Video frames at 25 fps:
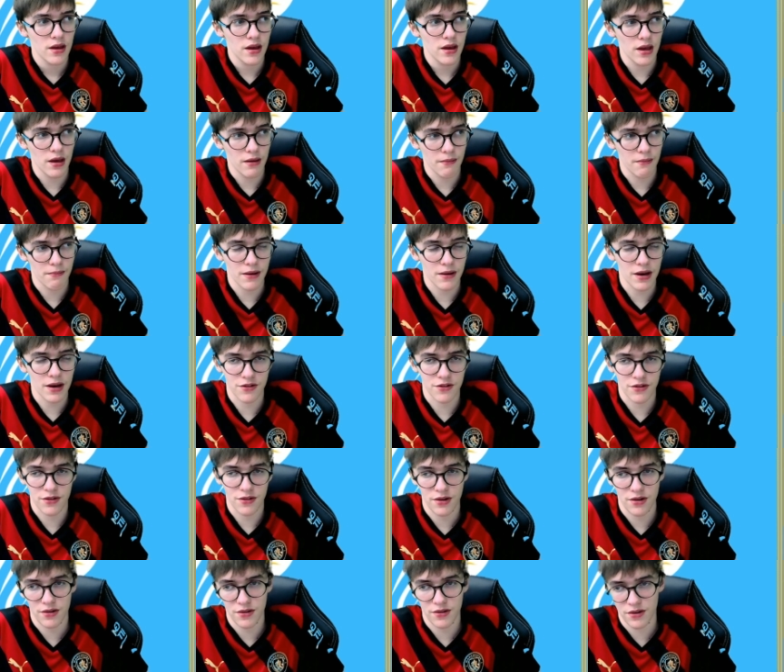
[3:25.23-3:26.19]
Uh,
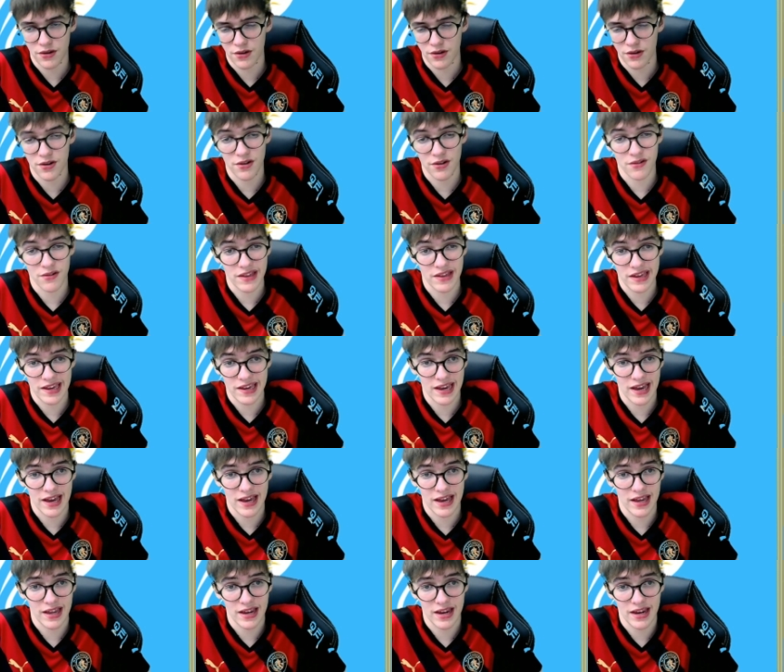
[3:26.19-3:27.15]
Barcelona they could only
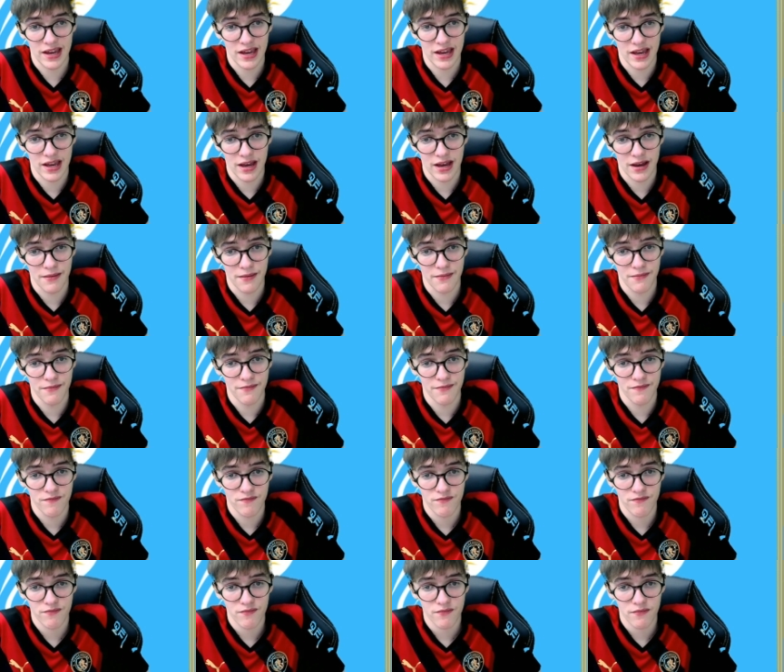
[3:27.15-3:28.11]
get in a, um,
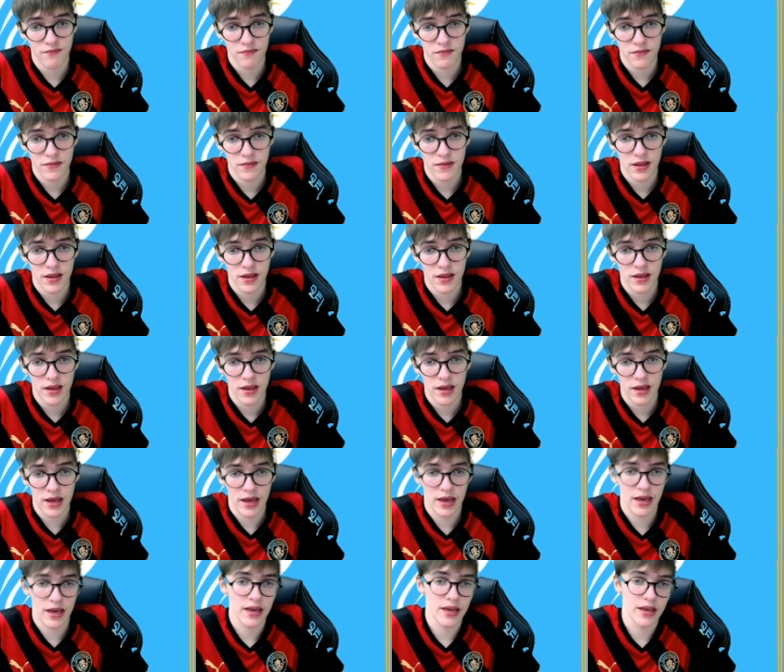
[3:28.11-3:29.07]

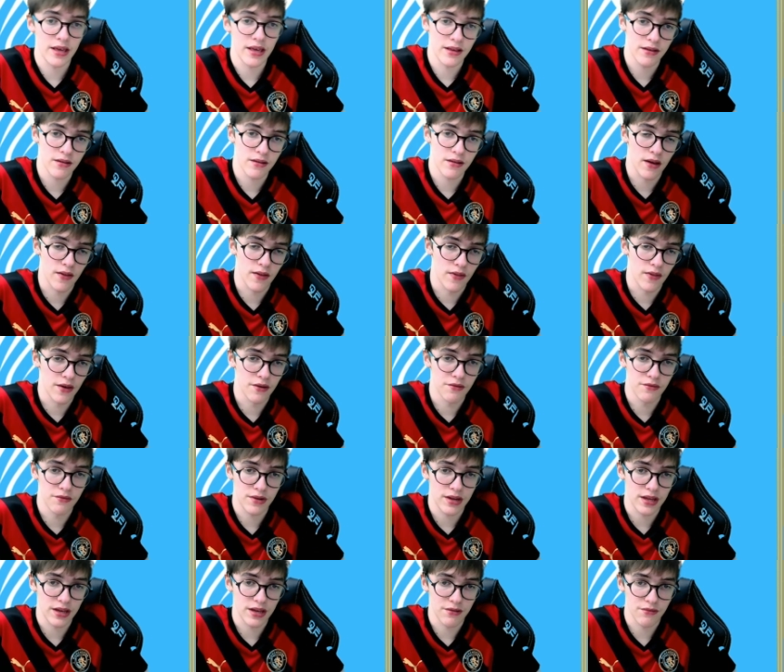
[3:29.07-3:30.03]
a a
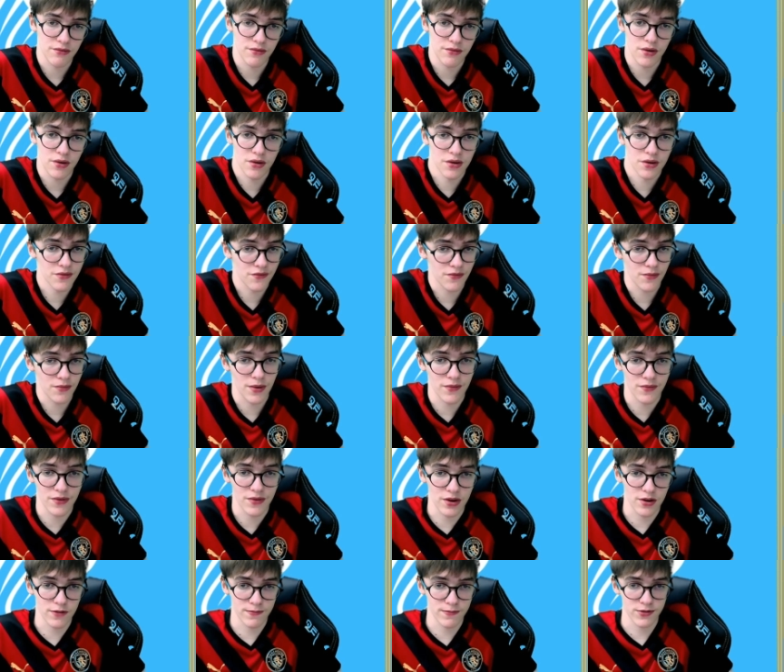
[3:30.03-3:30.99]
loan deal, not even with
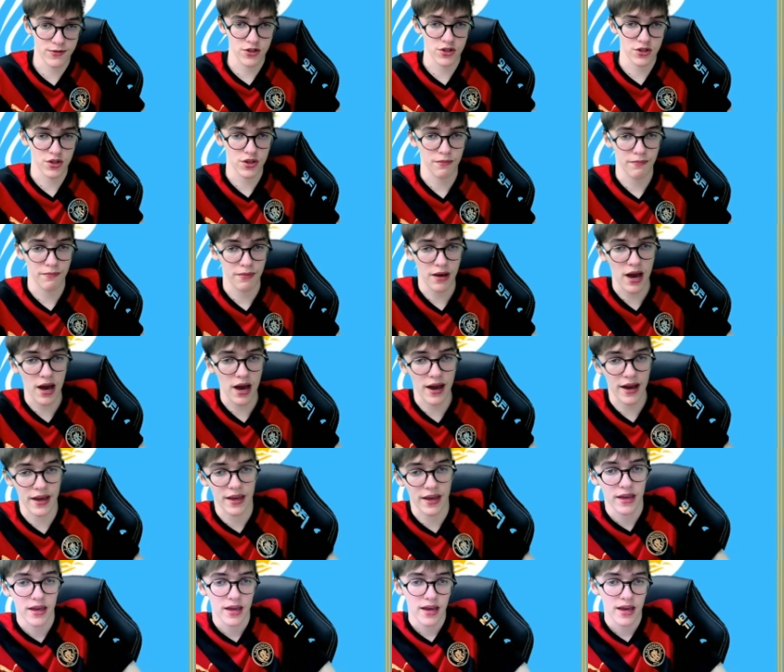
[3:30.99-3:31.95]
an option to
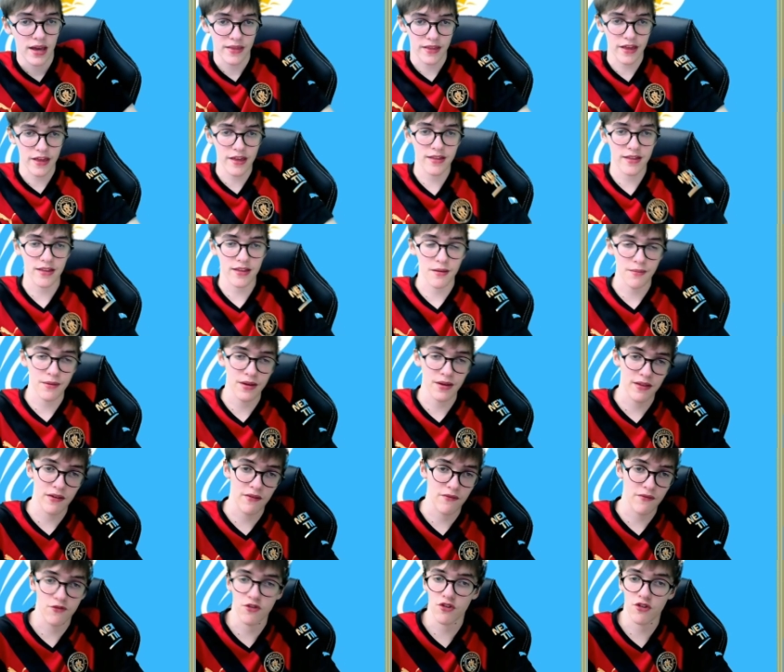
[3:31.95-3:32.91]
buy. And this summer
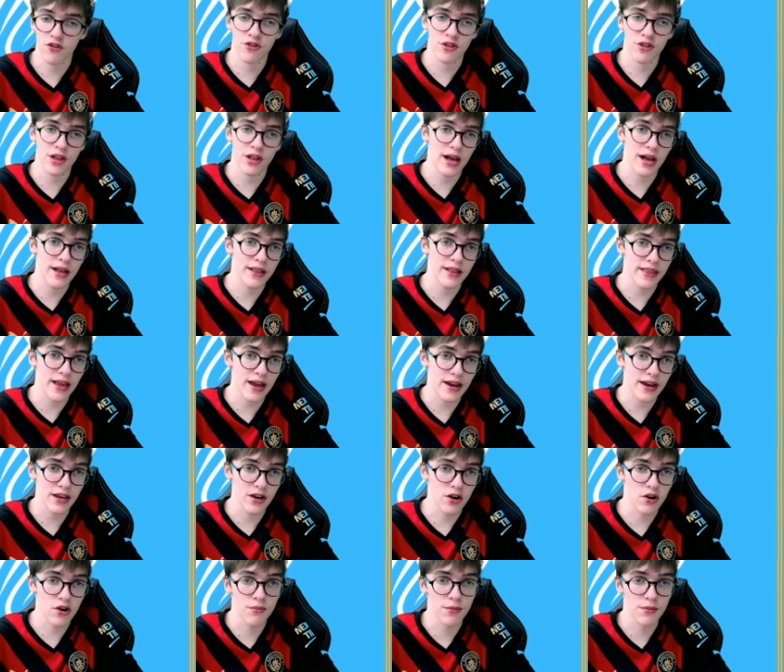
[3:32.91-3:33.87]
they've just signed Dani
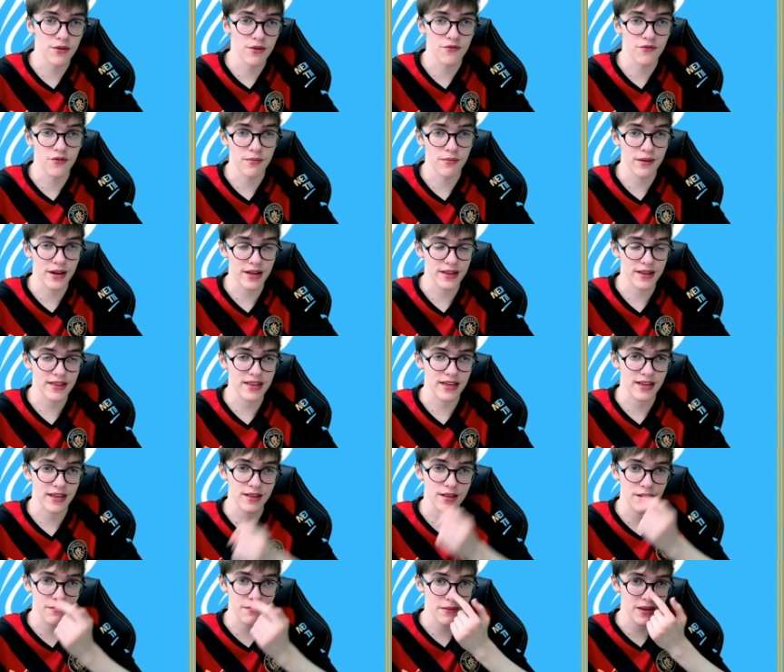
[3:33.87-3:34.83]
Olmo for about
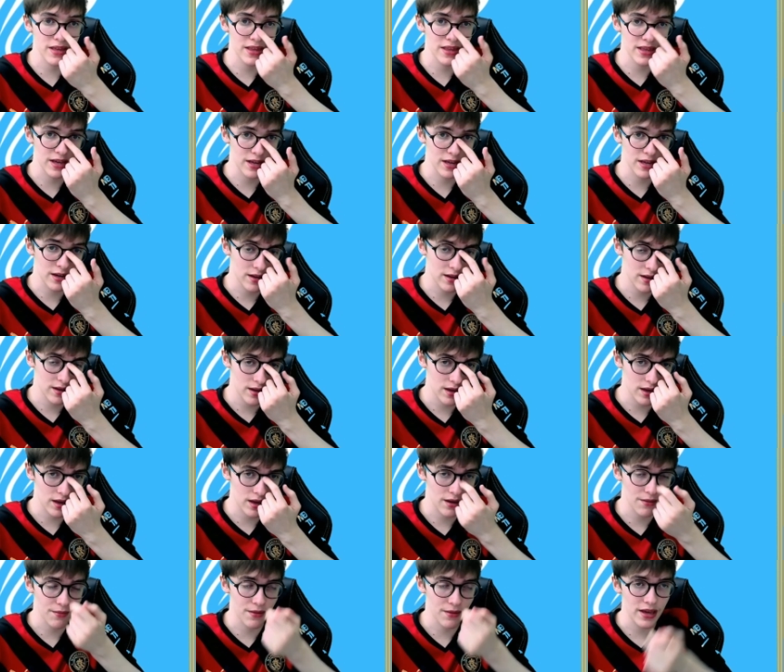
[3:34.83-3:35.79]
sixty million
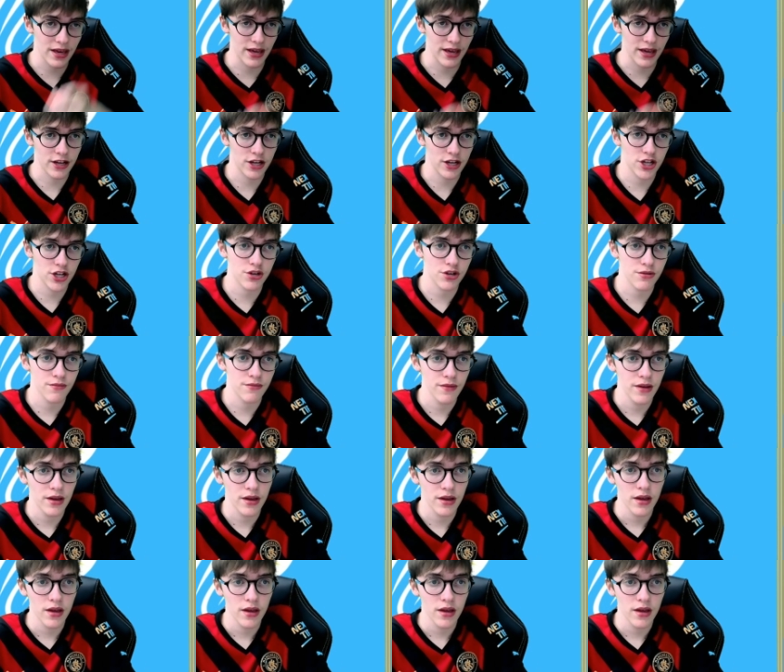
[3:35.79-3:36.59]
um, ish.